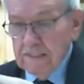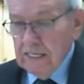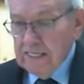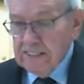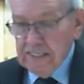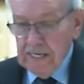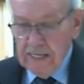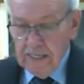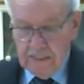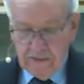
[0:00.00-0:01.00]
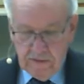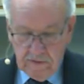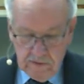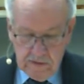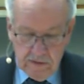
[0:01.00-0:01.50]
He said,
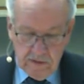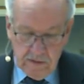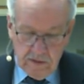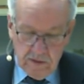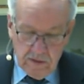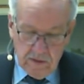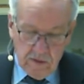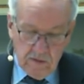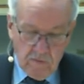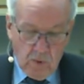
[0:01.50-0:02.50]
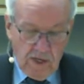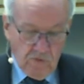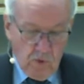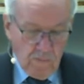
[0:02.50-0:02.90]
wherefore,